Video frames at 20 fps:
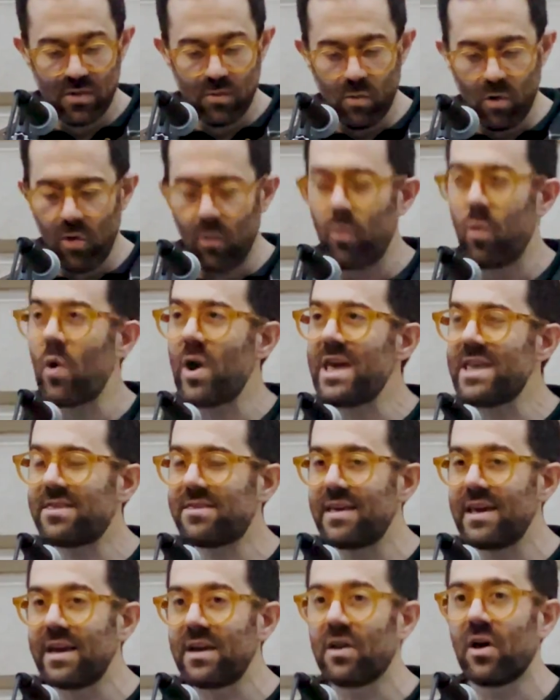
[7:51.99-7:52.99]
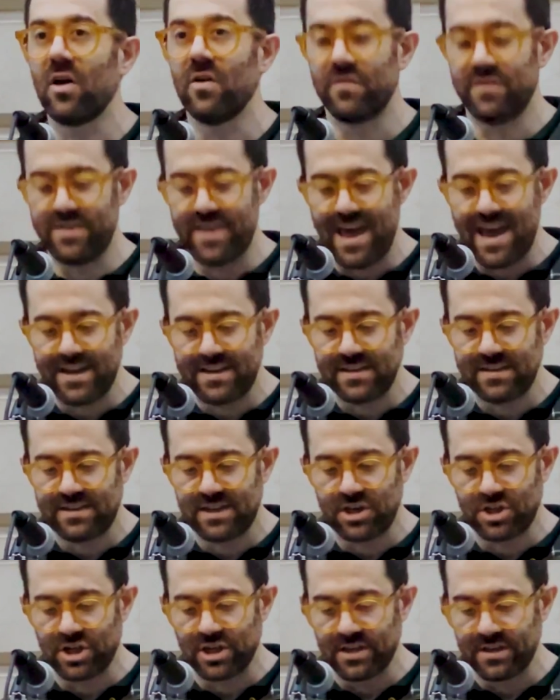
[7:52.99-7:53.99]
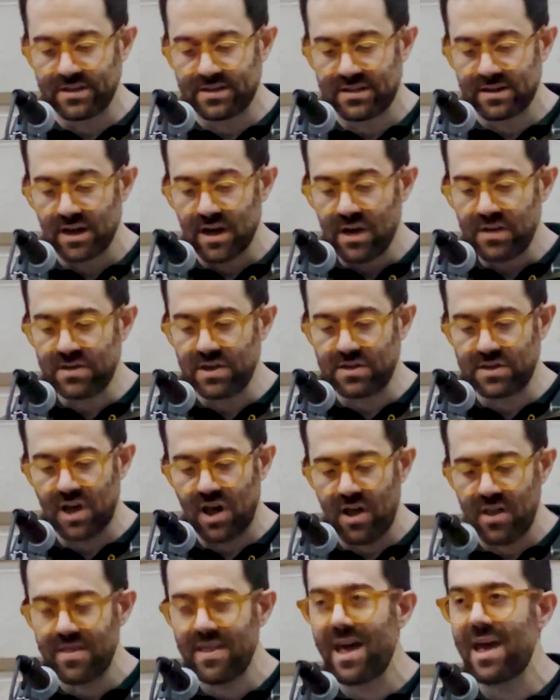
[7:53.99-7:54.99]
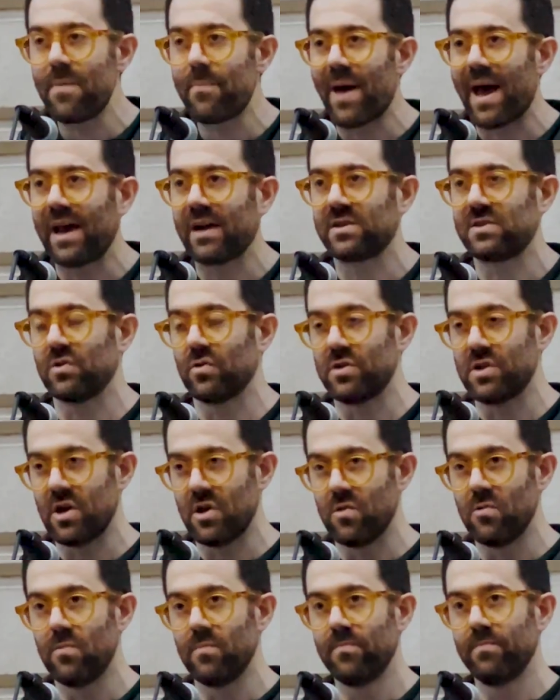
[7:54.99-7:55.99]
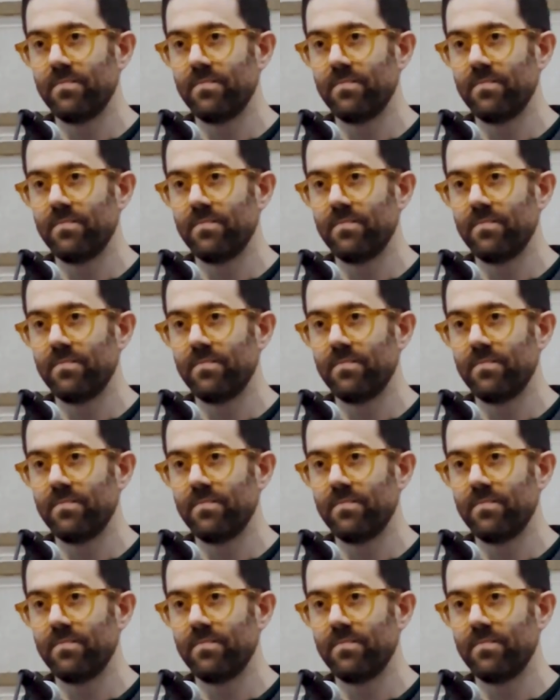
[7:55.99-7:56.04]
what we think of their decisions to turn their backs on you.